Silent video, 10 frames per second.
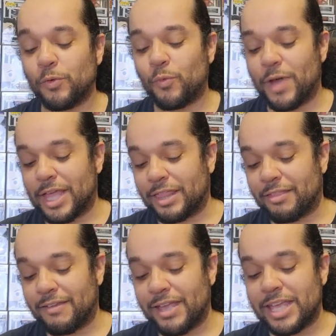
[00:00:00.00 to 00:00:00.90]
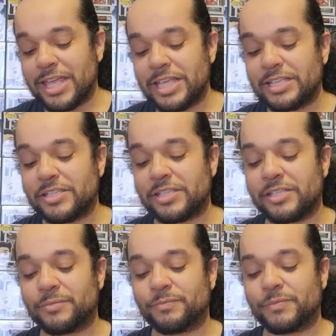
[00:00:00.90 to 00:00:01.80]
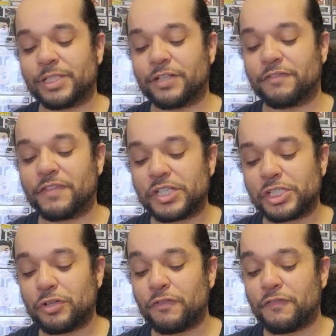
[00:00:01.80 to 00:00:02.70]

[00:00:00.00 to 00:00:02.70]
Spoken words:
with his official